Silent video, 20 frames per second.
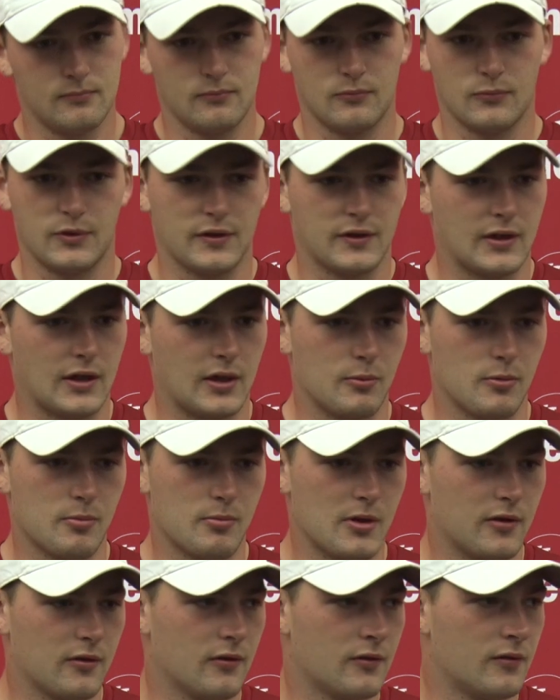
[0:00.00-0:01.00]
we just got to be
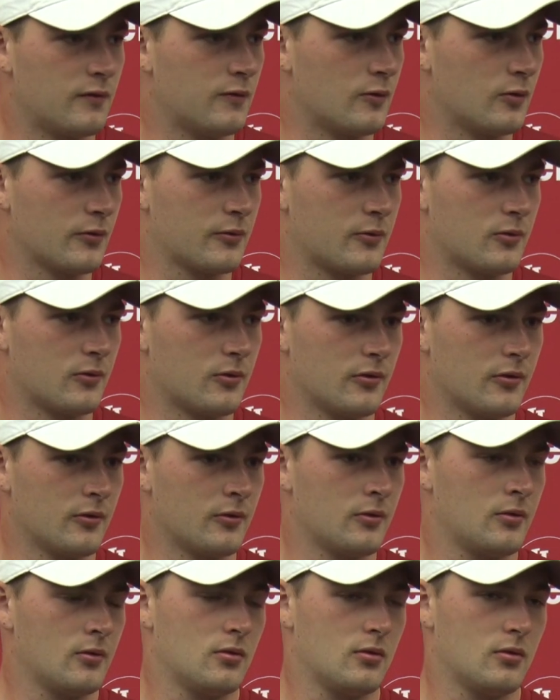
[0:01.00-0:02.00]
better in the fourth
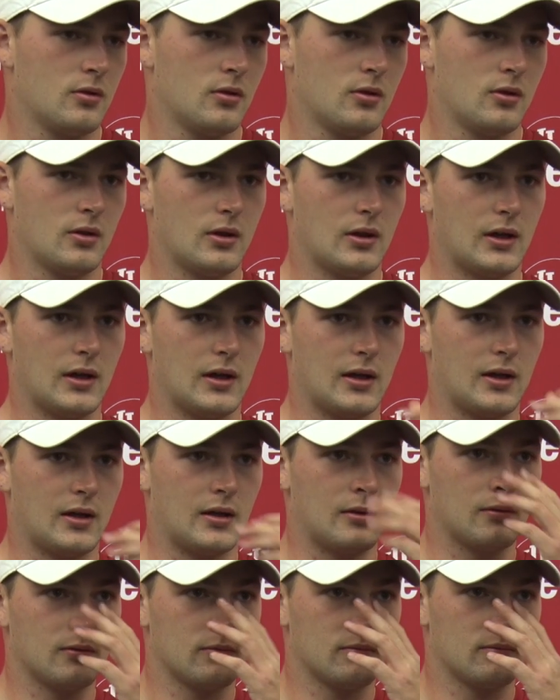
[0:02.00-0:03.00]
quarter,
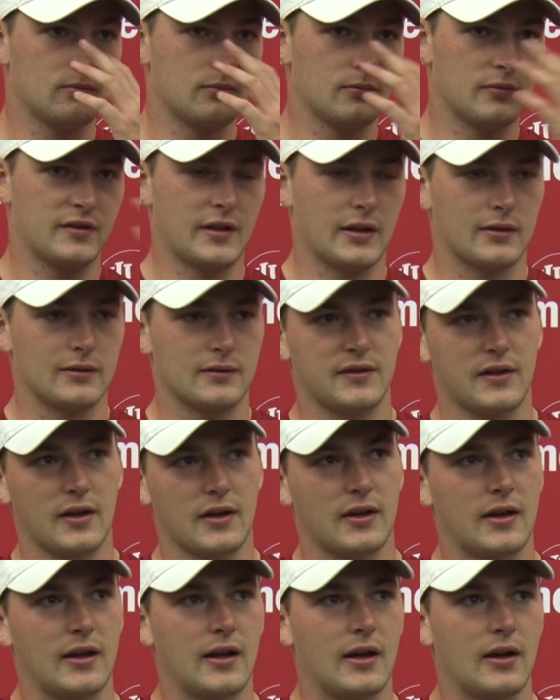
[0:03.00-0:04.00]
uh, second
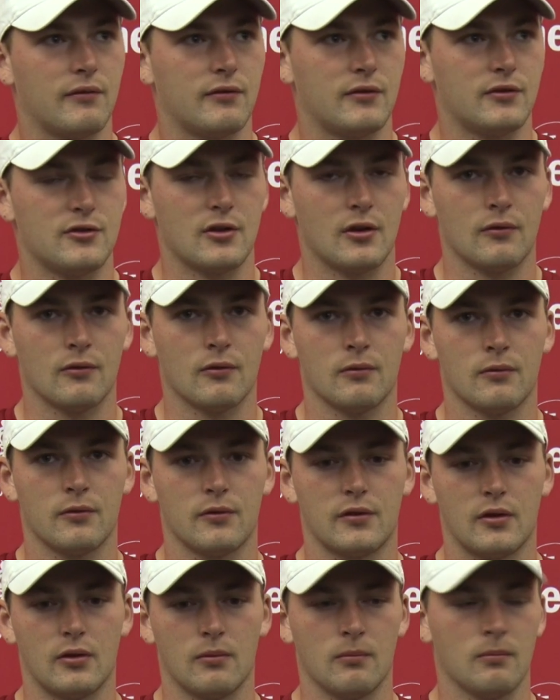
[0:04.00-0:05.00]
second half in general.
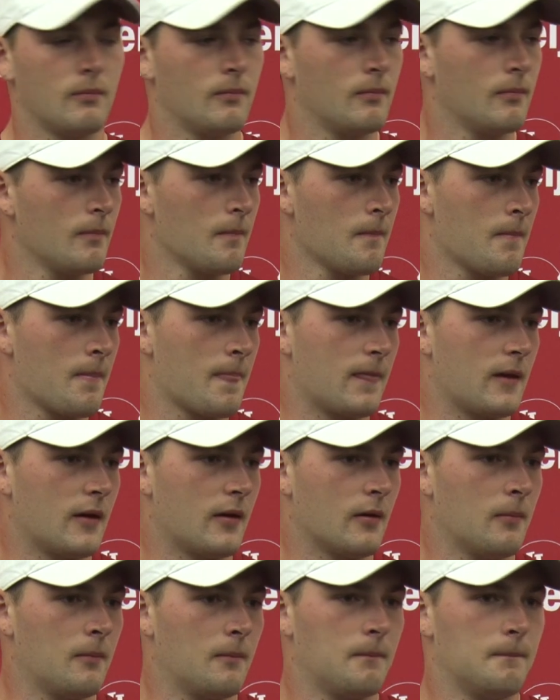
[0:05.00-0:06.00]
So,
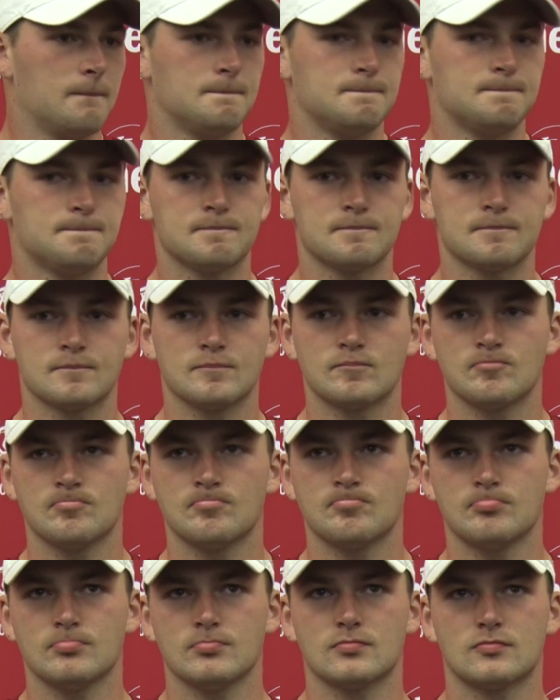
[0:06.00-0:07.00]
yeah.
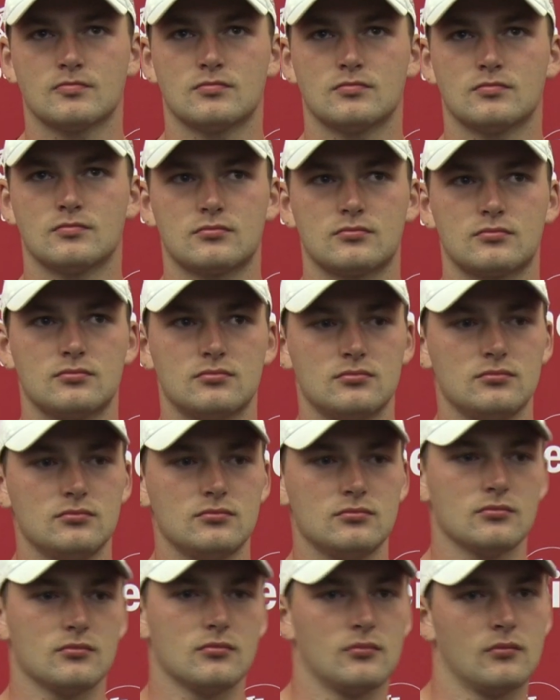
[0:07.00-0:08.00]
Go to Jim and
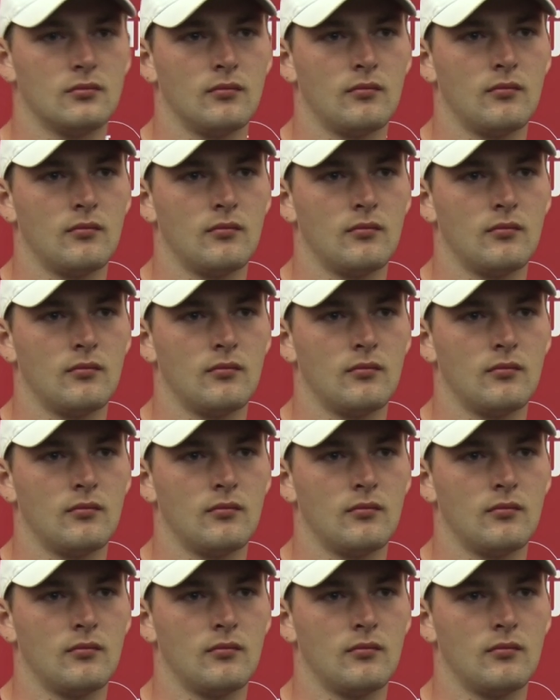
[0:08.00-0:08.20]
Dustin.